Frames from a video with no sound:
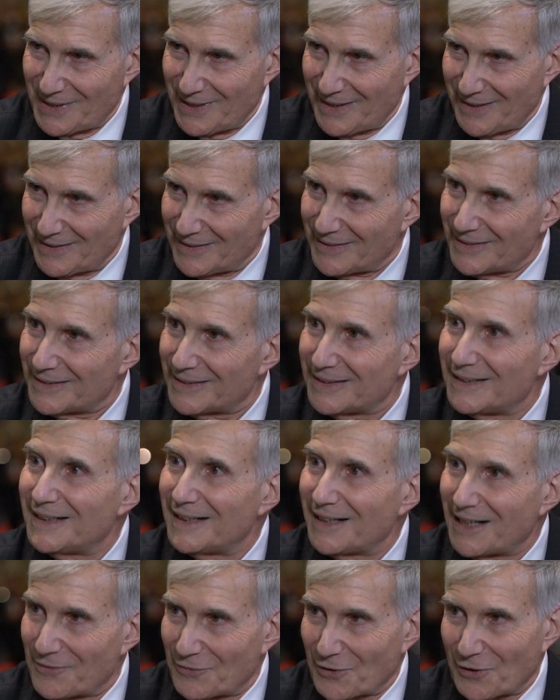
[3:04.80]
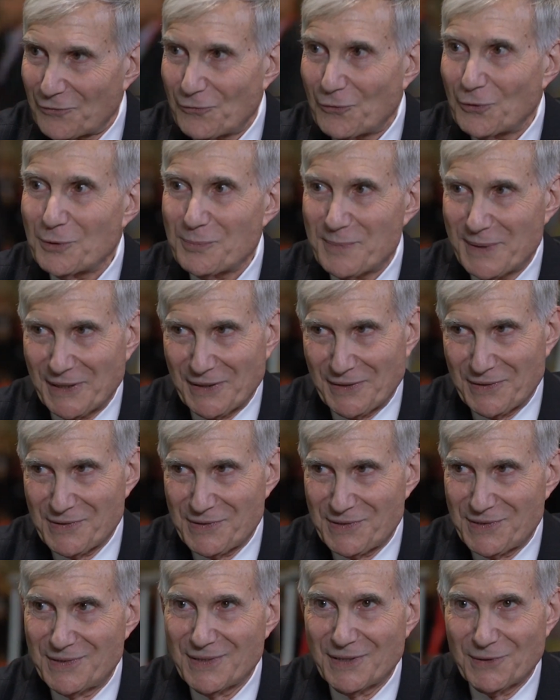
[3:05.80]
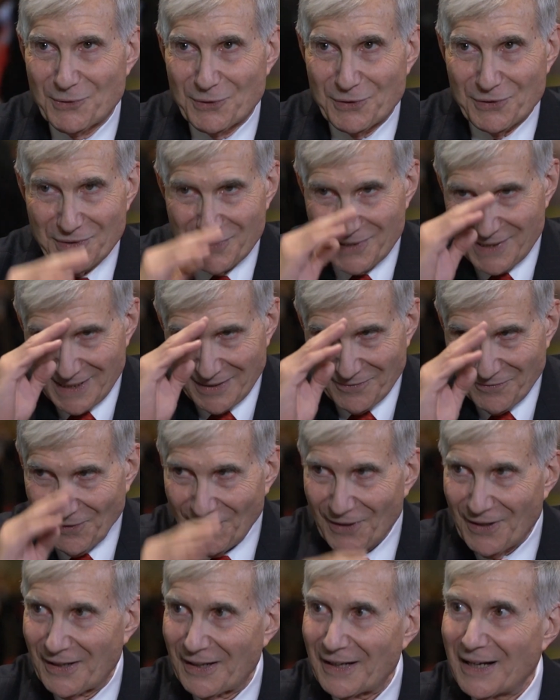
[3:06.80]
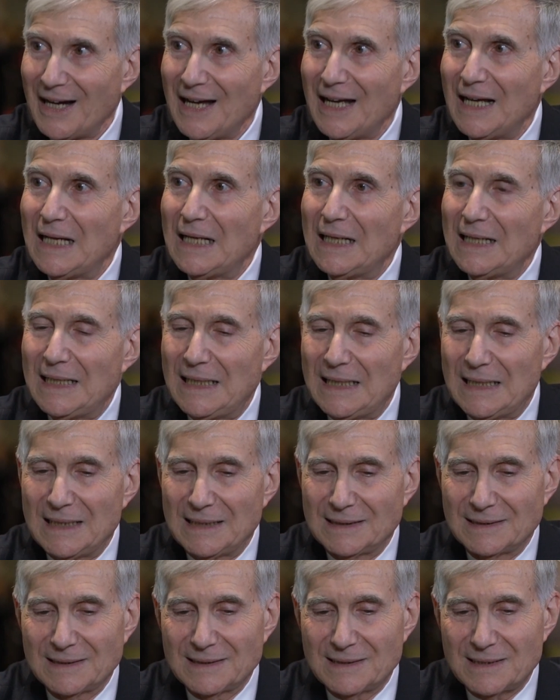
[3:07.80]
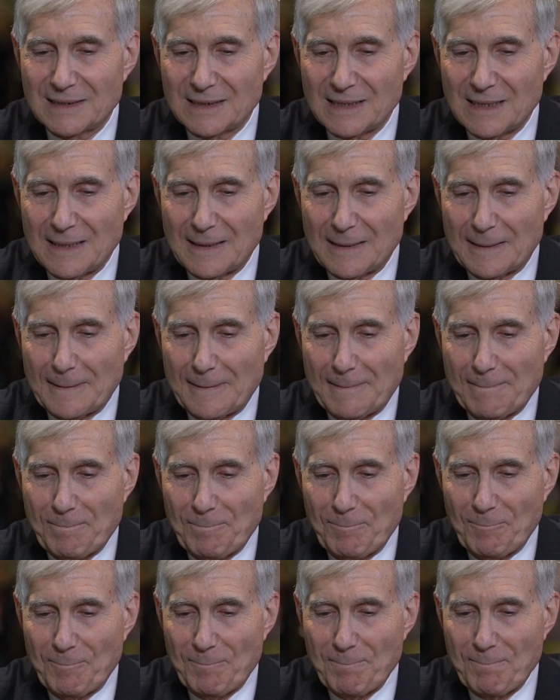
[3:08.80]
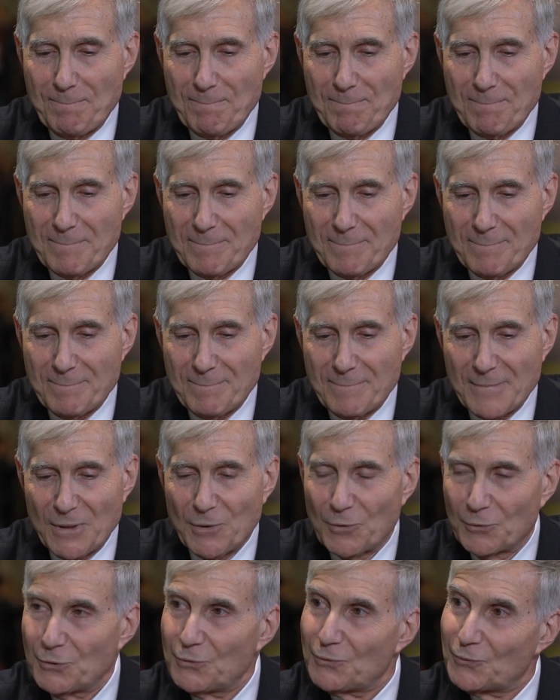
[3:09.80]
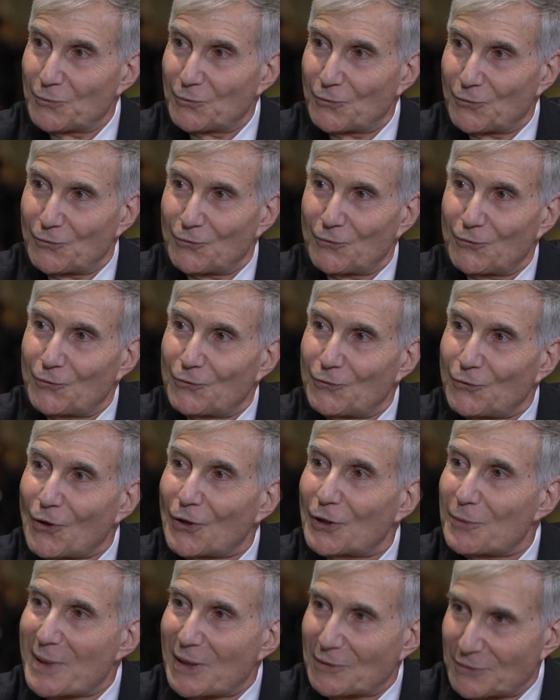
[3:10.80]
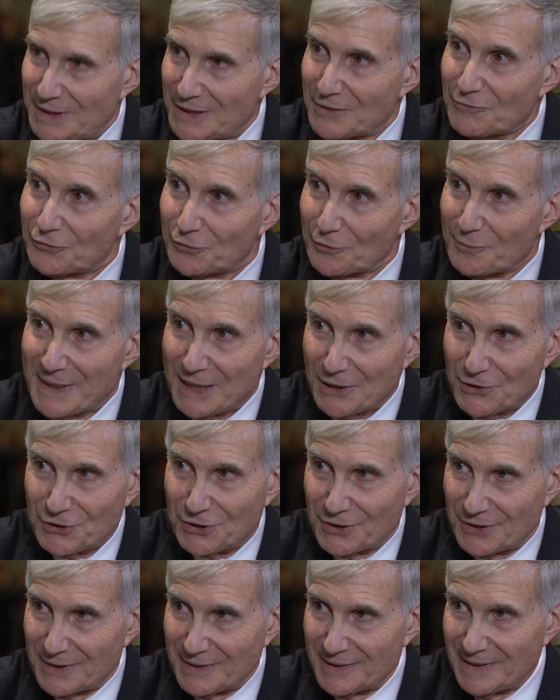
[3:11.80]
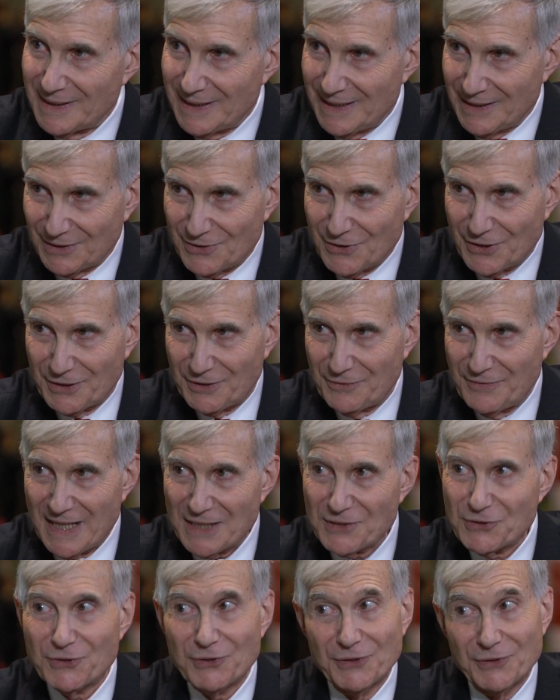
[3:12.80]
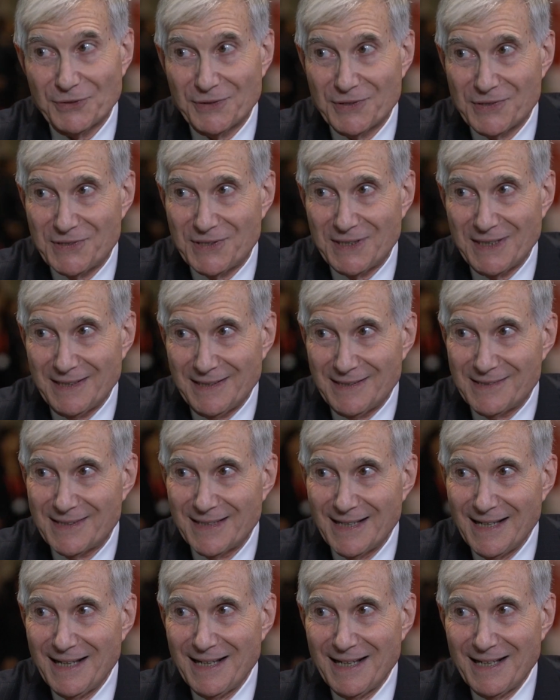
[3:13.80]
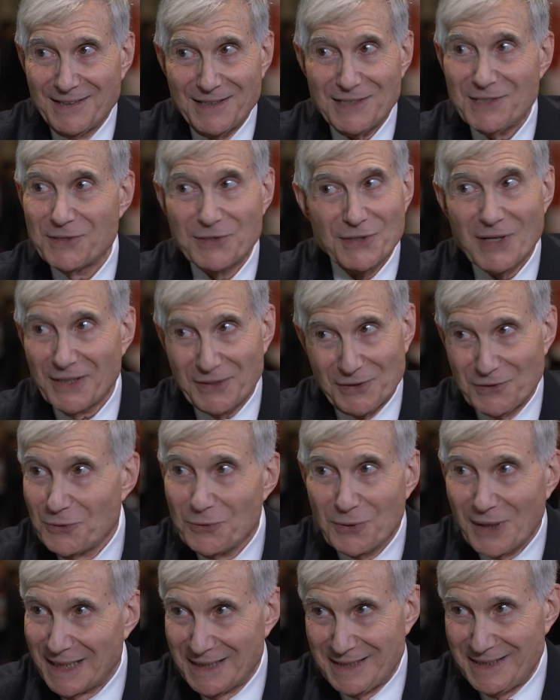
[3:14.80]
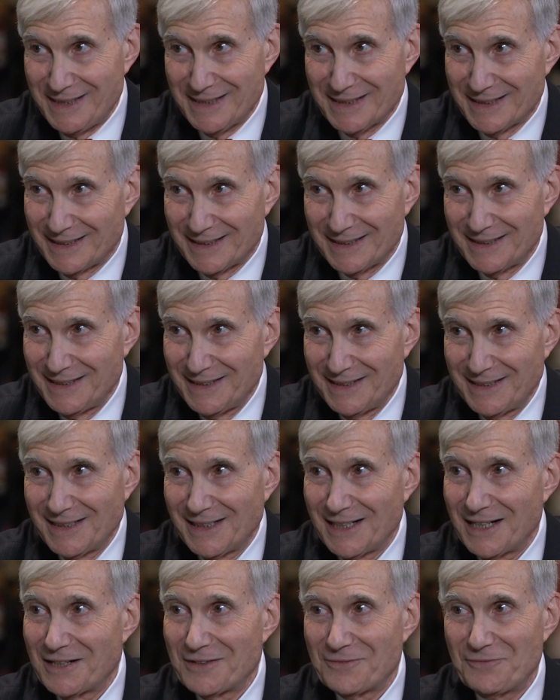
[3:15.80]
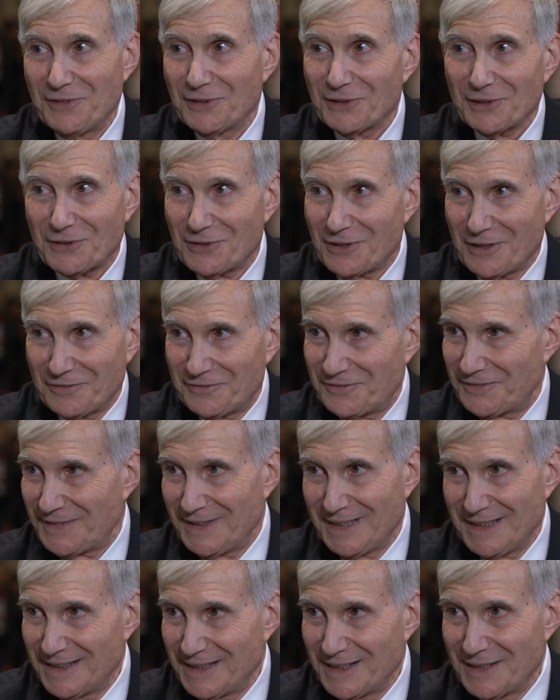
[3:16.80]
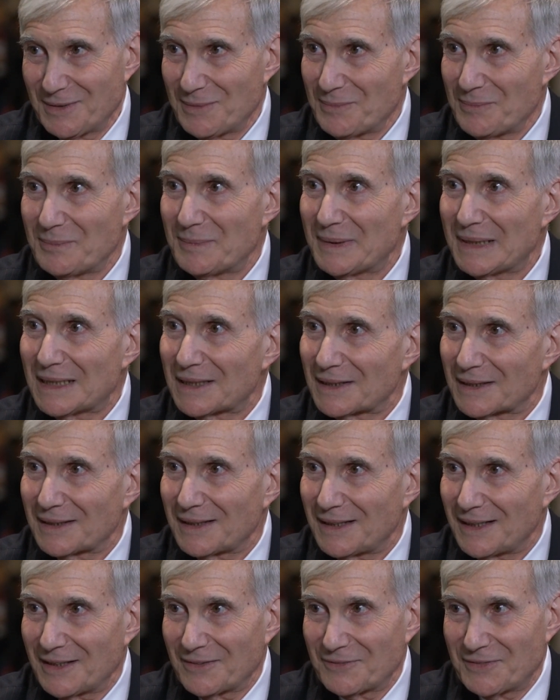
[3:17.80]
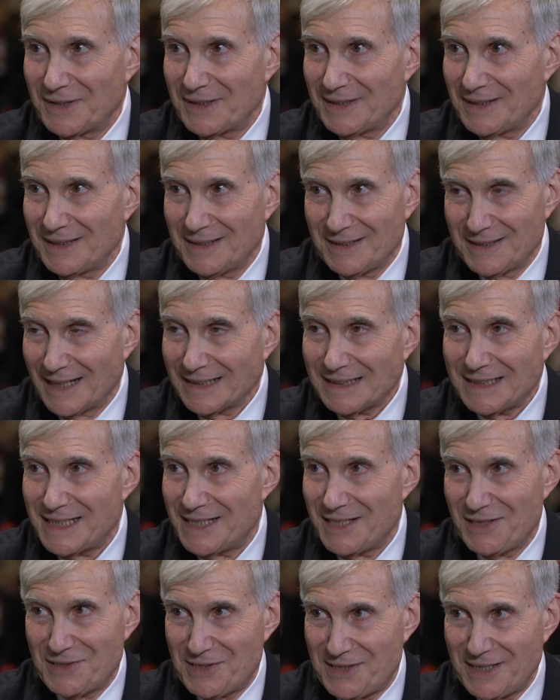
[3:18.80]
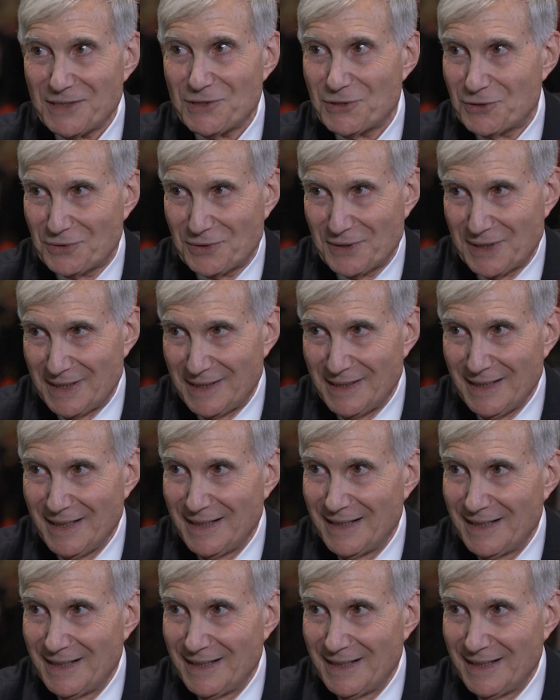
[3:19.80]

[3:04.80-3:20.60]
uh, of our forebears in order to see far. And, um, you know, you talk about inflammation in cardiovascular disease. This is not a new idea. Uh, Virchow, in the middle of the nineteenth century,